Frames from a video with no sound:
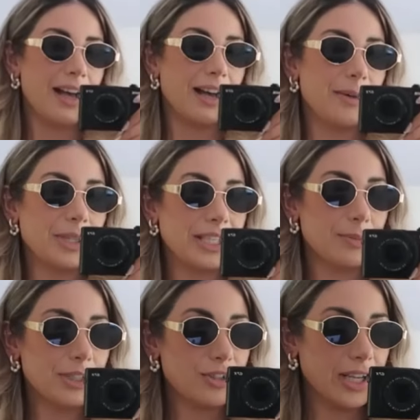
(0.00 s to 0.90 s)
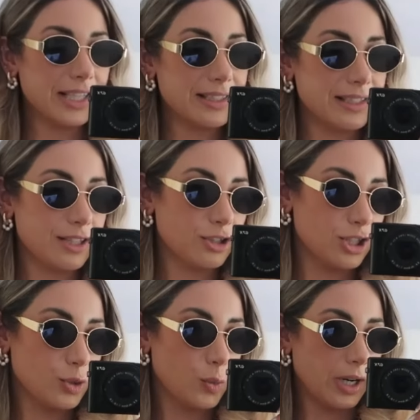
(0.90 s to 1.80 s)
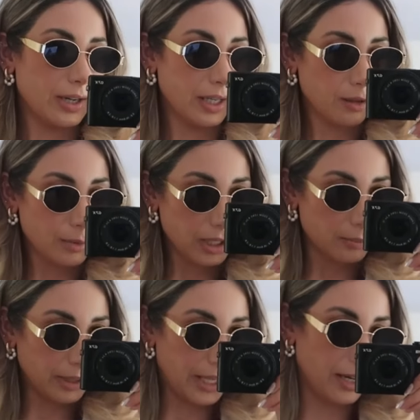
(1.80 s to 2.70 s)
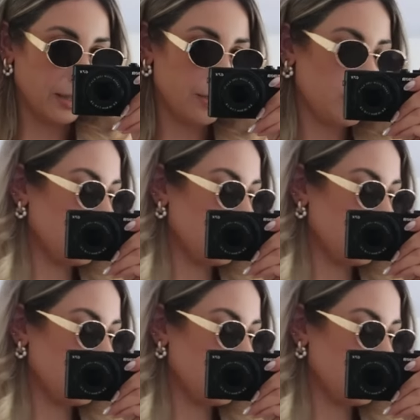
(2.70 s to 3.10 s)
In the picture I can see that she's wearing, oh my god, my hair, give me